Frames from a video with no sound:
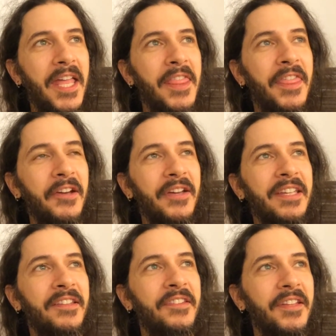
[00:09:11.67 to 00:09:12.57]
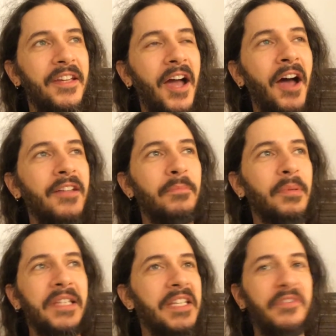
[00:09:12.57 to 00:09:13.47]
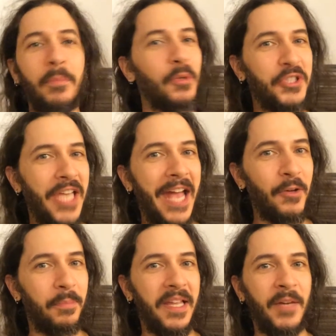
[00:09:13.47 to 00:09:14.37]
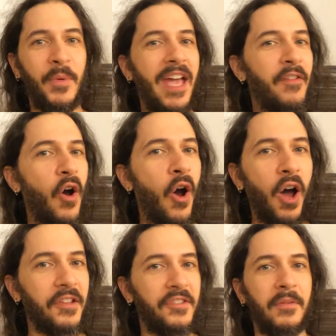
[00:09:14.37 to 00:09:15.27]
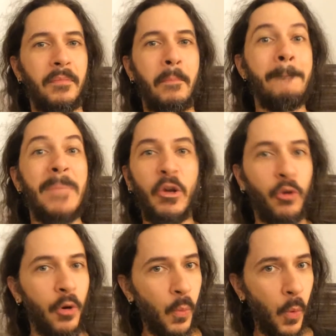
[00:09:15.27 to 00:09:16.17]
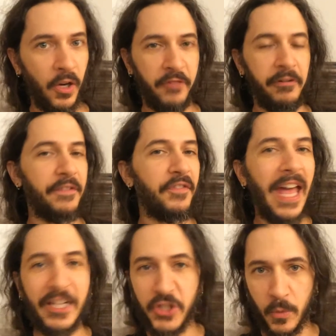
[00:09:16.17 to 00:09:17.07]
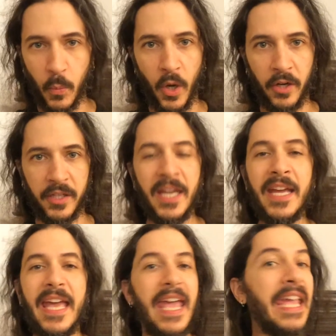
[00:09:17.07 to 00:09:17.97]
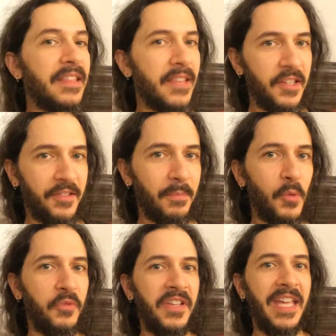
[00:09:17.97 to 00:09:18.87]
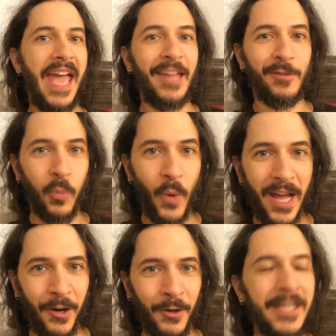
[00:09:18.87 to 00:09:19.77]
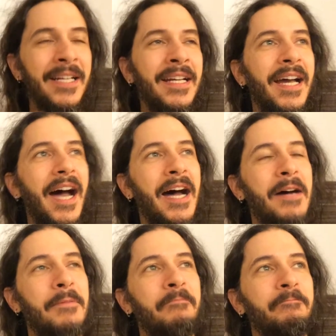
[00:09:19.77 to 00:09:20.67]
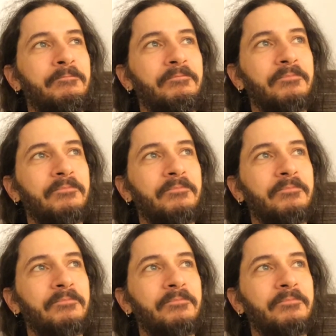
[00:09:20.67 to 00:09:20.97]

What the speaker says: there is unbelievable shadow play. We have awesome mirror work, reflection work in this movie as well. And